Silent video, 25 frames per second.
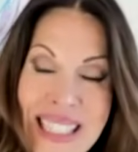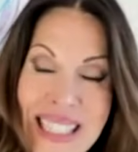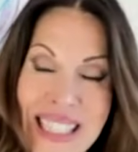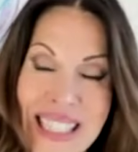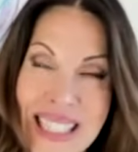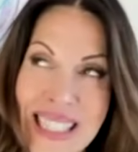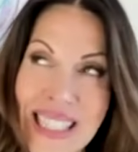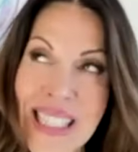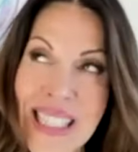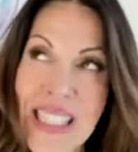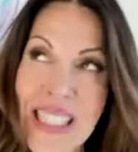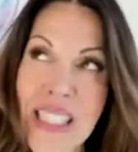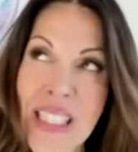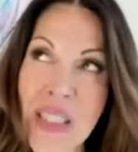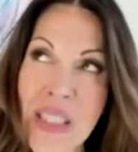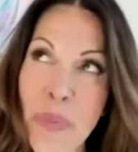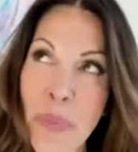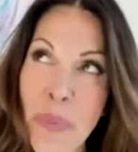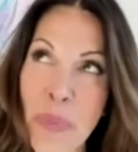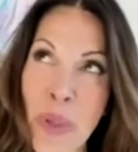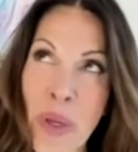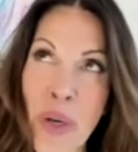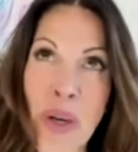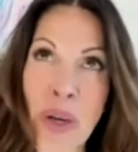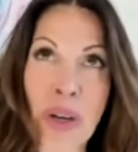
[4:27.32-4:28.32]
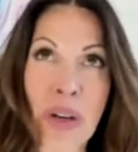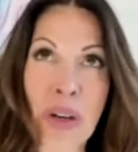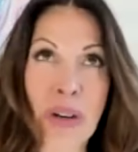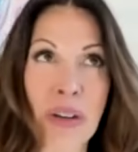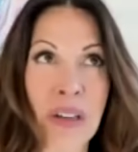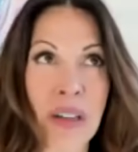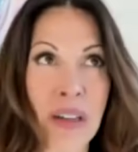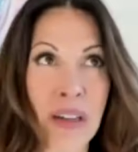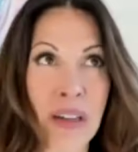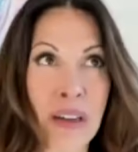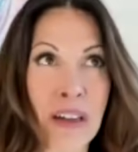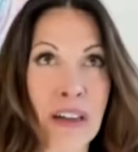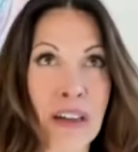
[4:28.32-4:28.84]
This is part
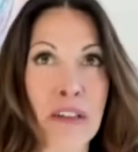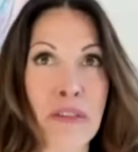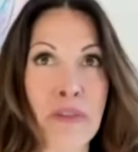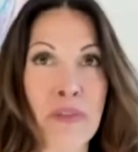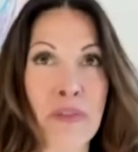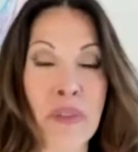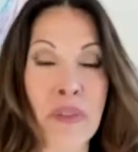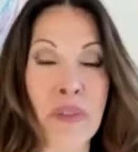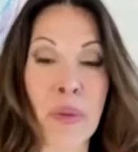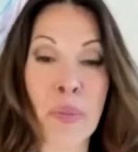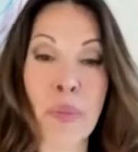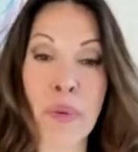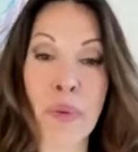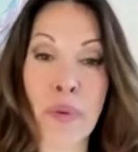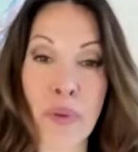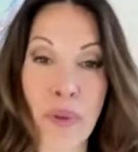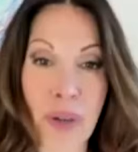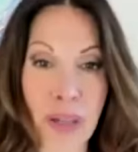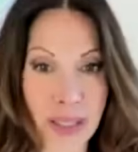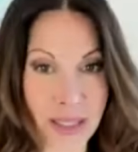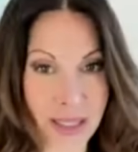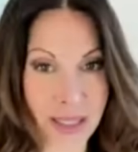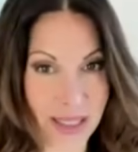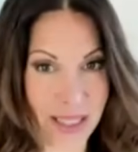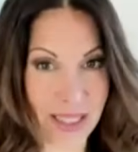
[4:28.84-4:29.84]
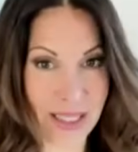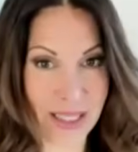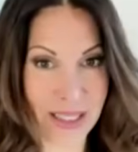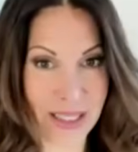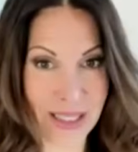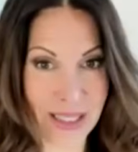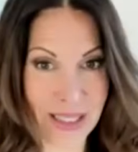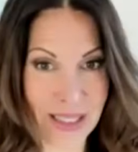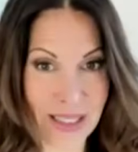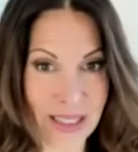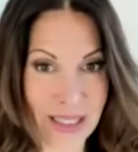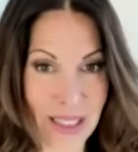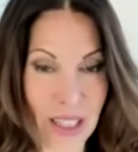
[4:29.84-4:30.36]
of the
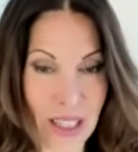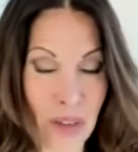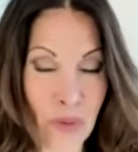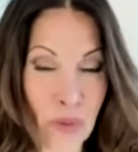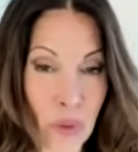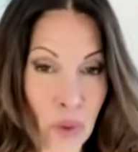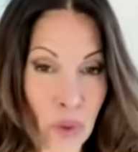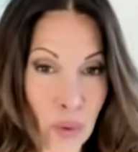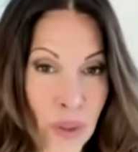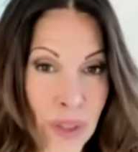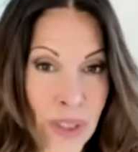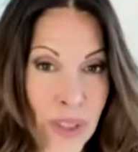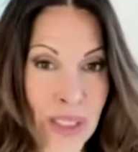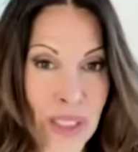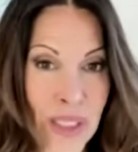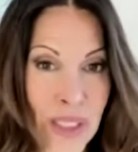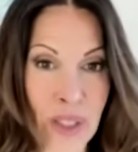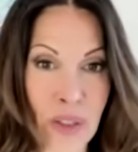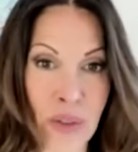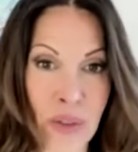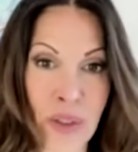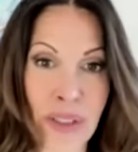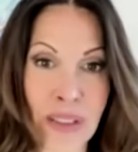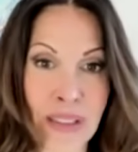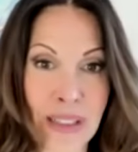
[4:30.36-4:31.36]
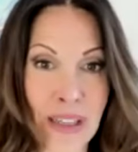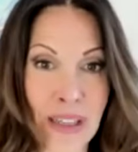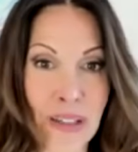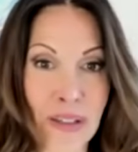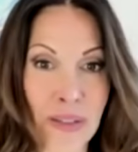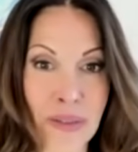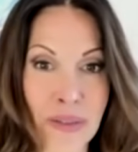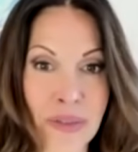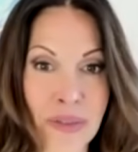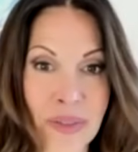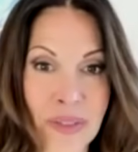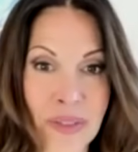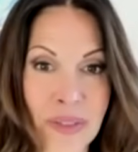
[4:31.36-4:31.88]
process of trusting
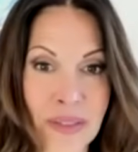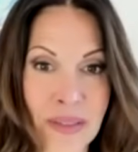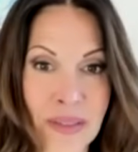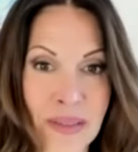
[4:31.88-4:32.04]
yourself.